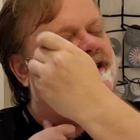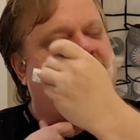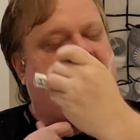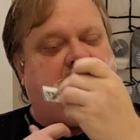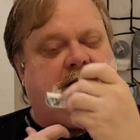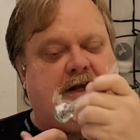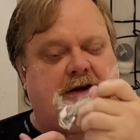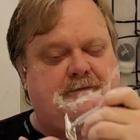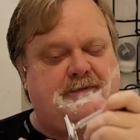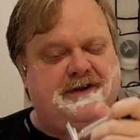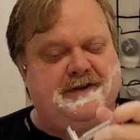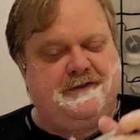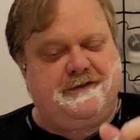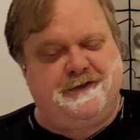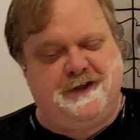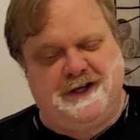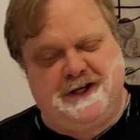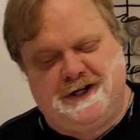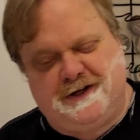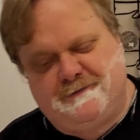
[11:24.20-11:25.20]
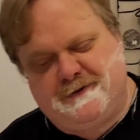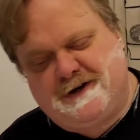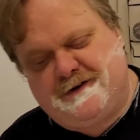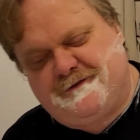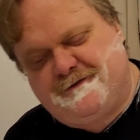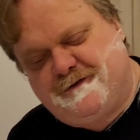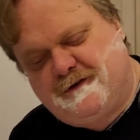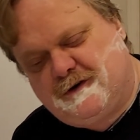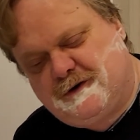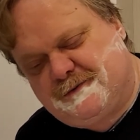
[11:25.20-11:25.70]
And I've been thinking about
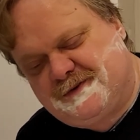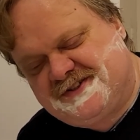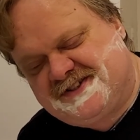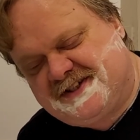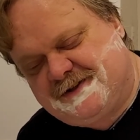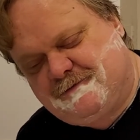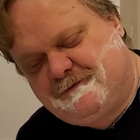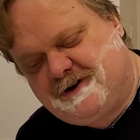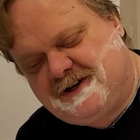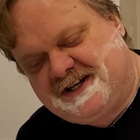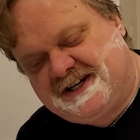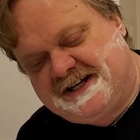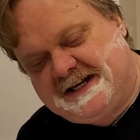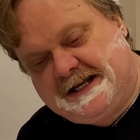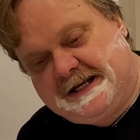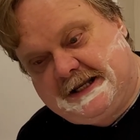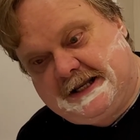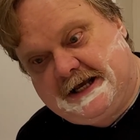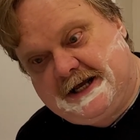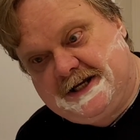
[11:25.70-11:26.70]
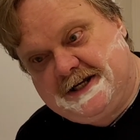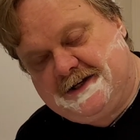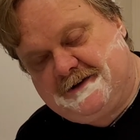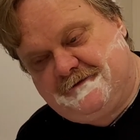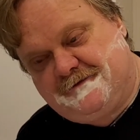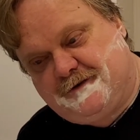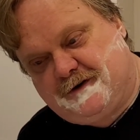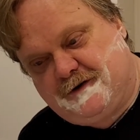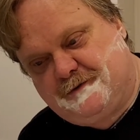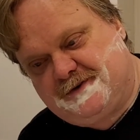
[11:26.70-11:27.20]
Pharmacy, what kind of liken
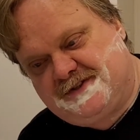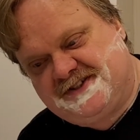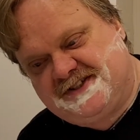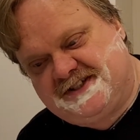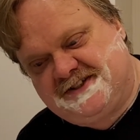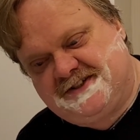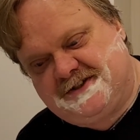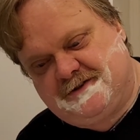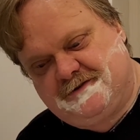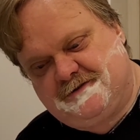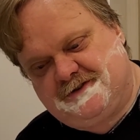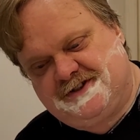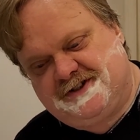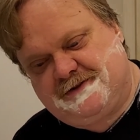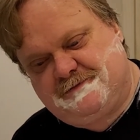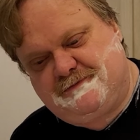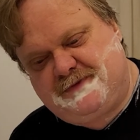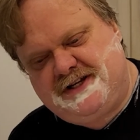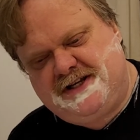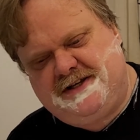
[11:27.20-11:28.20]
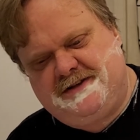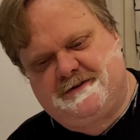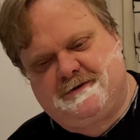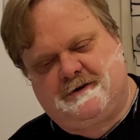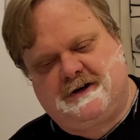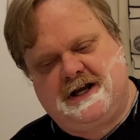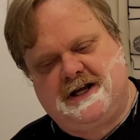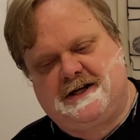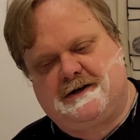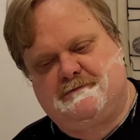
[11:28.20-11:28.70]
Pharmacy to. To me, they're
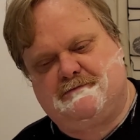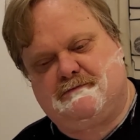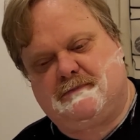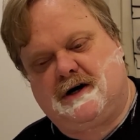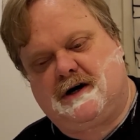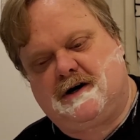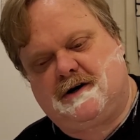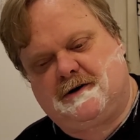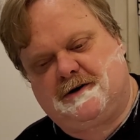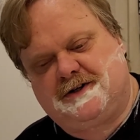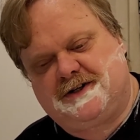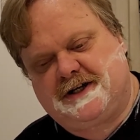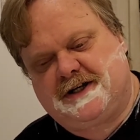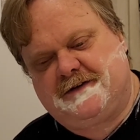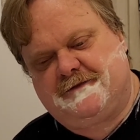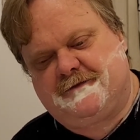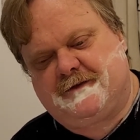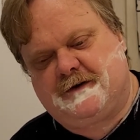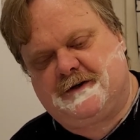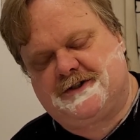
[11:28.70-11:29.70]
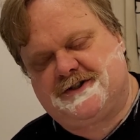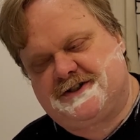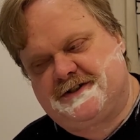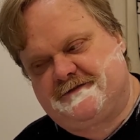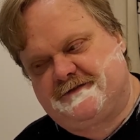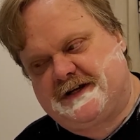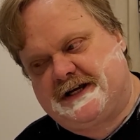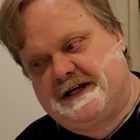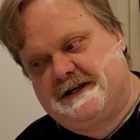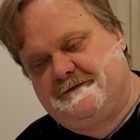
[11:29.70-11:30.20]
like a modern day version
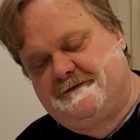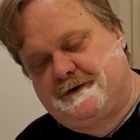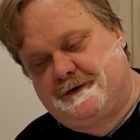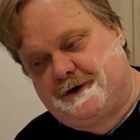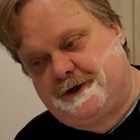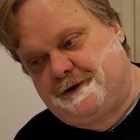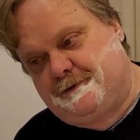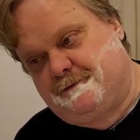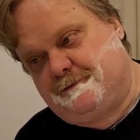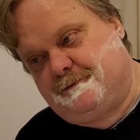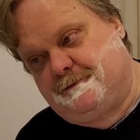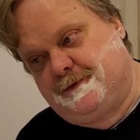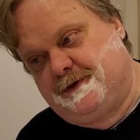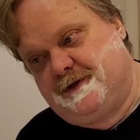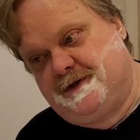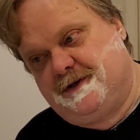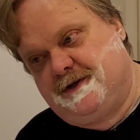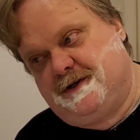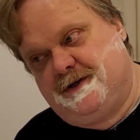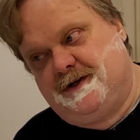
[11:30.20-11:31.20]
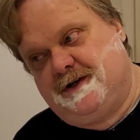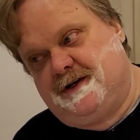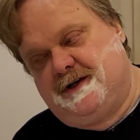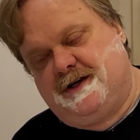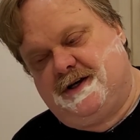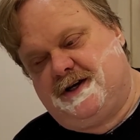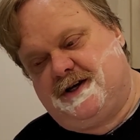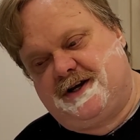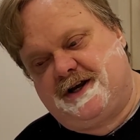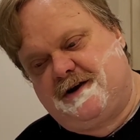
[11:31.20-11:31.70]
of Avon.
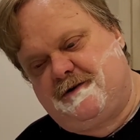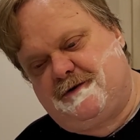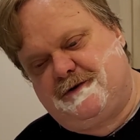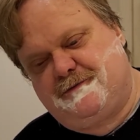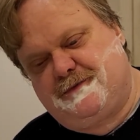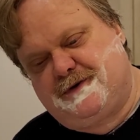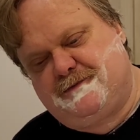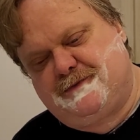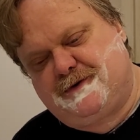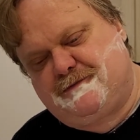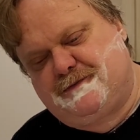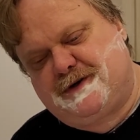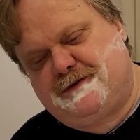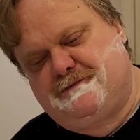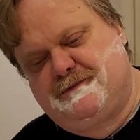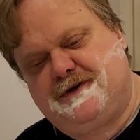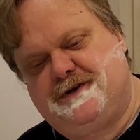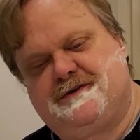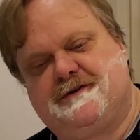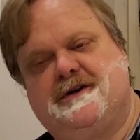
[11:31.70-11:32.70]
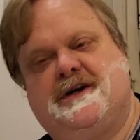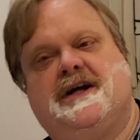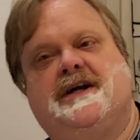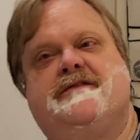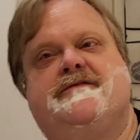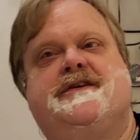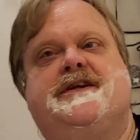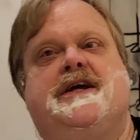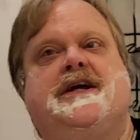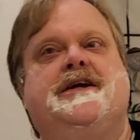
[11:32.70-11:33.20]
And I remember my mother
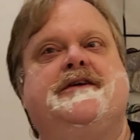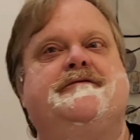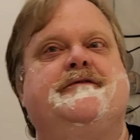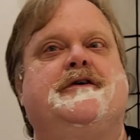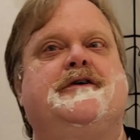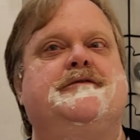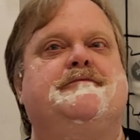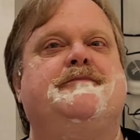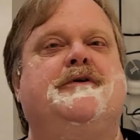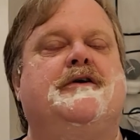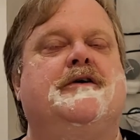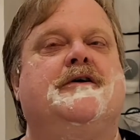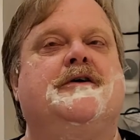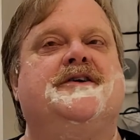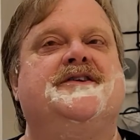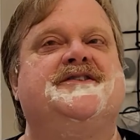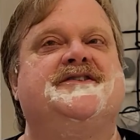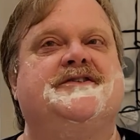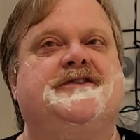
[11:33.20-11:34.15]
having Avon parties.